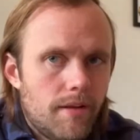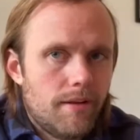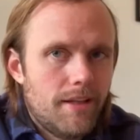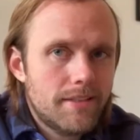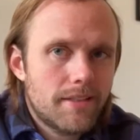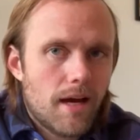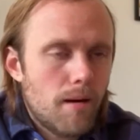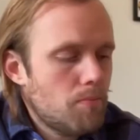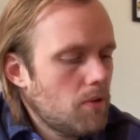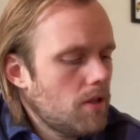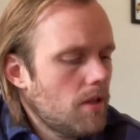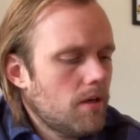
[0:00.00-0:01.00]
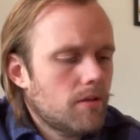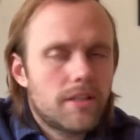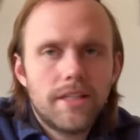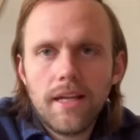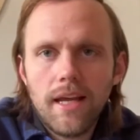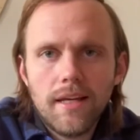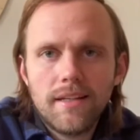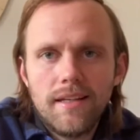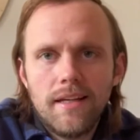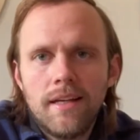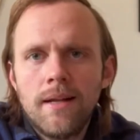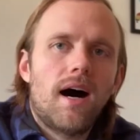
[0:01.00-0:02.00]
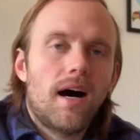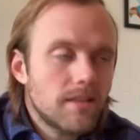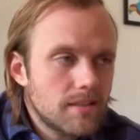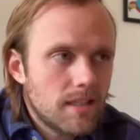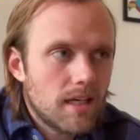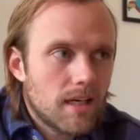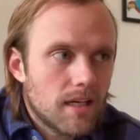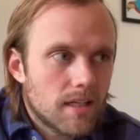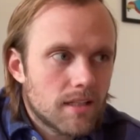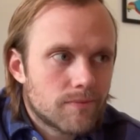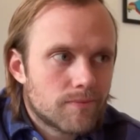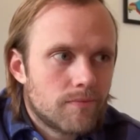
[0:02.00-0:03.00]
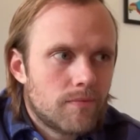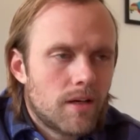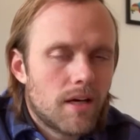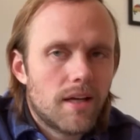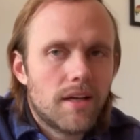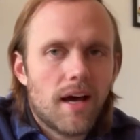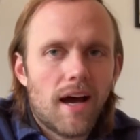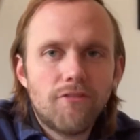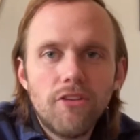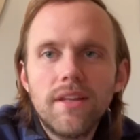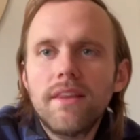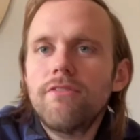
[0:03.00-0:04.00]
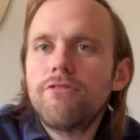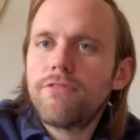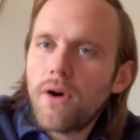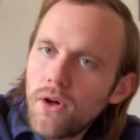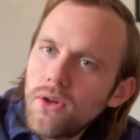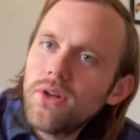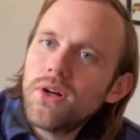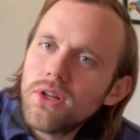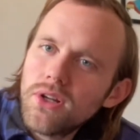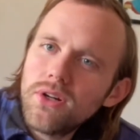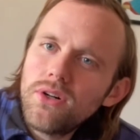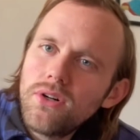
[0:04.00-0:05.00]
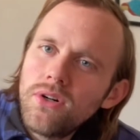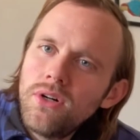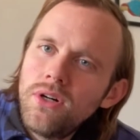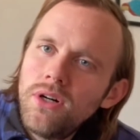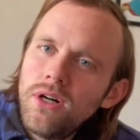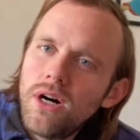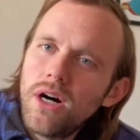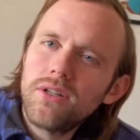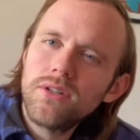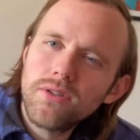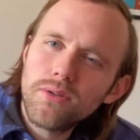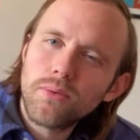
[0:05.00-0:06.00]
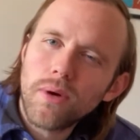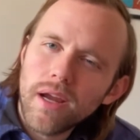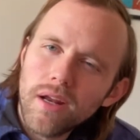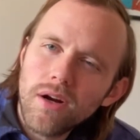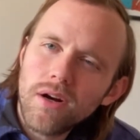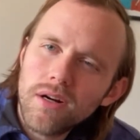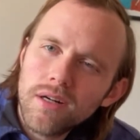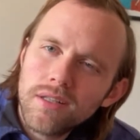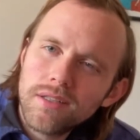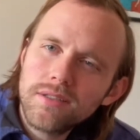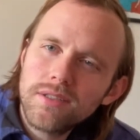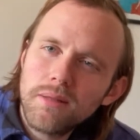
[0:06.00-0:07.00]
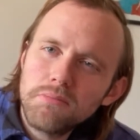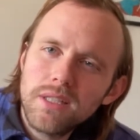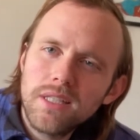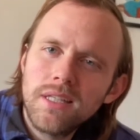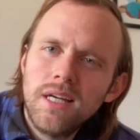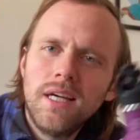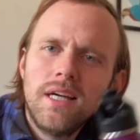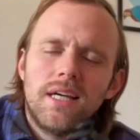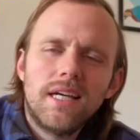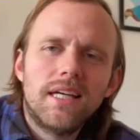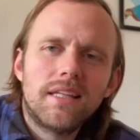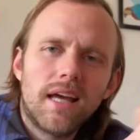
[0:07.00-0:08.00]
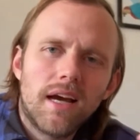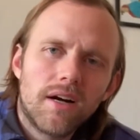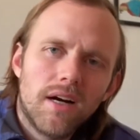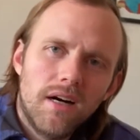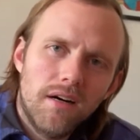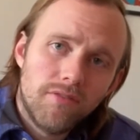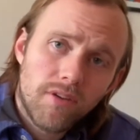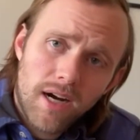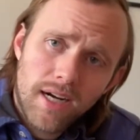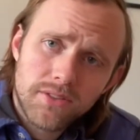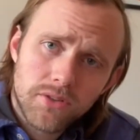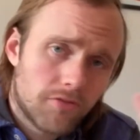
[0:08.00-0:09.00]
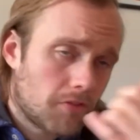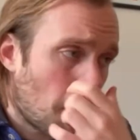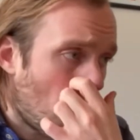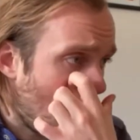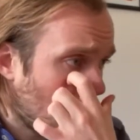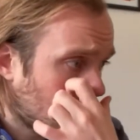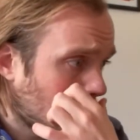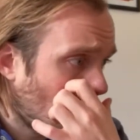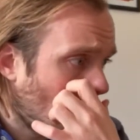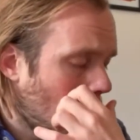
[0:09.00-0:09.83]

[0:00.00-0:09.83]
This company though, Klean Kanteen, I'll say, I feel like they've fallen a little under the radar or something in the era of Hydro Flask,